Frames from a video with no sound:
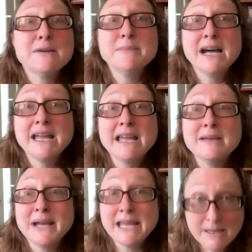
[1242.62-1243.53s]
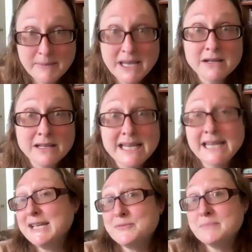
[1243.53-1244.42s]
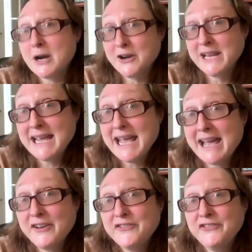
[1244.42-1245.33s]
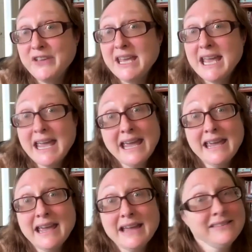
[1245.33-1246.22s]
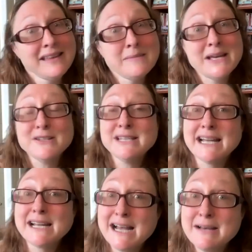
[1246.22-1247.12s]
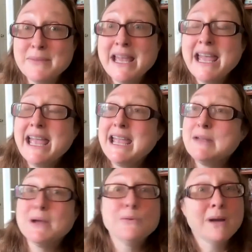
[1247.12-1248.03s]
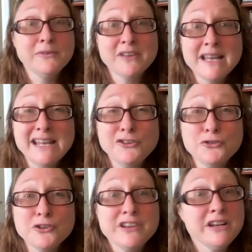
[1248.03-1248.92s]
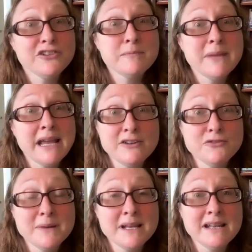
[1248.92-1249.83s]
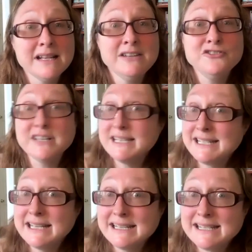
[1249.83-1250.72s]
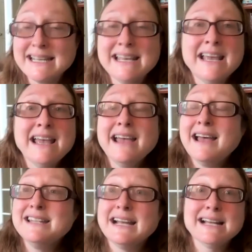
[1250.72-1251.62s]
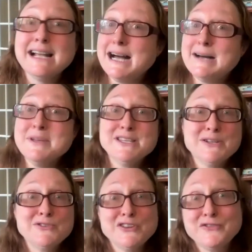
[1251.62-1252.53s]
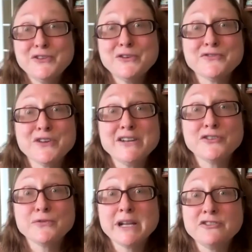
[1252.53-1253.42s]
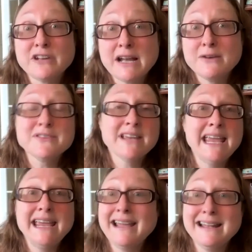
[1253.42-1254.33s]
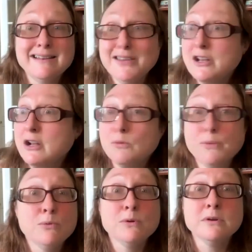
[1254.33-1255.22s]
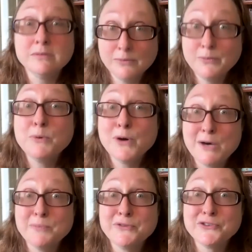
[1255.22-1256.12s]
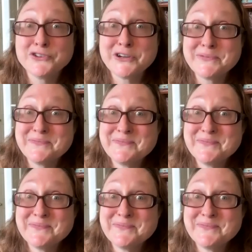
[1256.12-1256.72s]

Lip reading: my email is Marney at vasml.com, and my website is strategicmanagementlogistics.com. So just feel free to reach out and we will help you for sure.